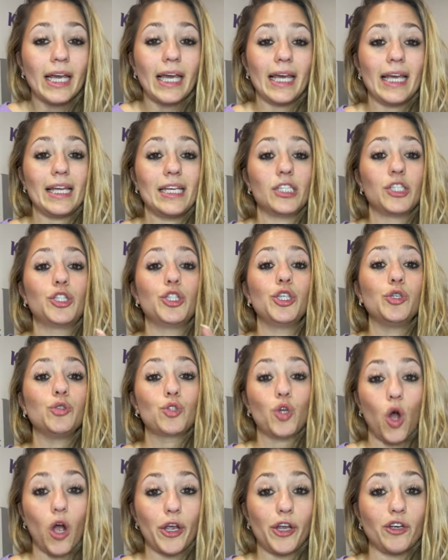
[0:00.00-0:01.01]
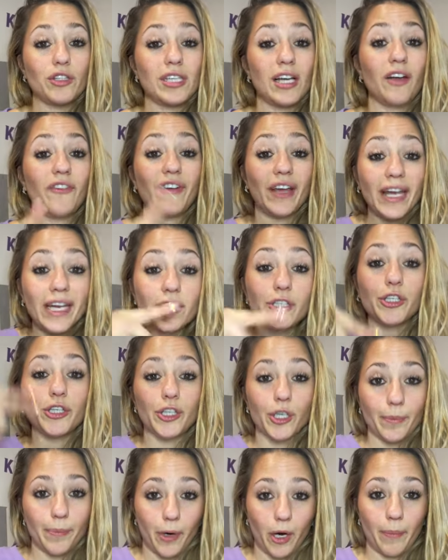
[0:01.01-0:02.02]
is, do you talk yourself into
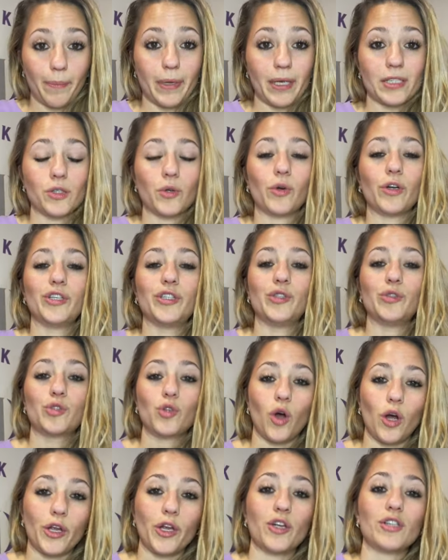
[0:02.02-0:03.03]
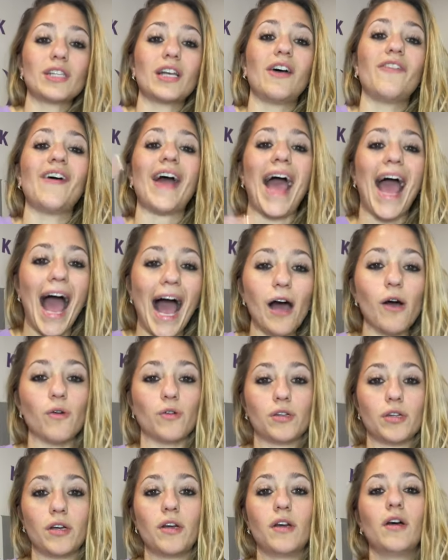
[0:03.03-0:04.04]
your purpose, or do you talk yourself
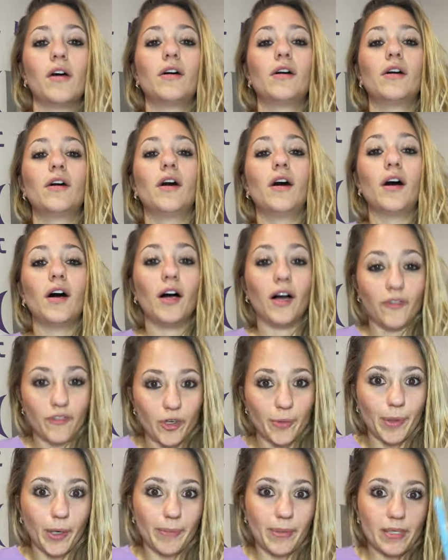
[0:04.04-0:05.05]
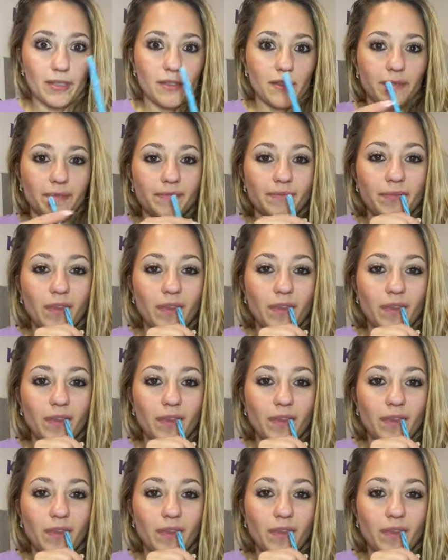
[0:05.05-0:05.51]
out of your purpose?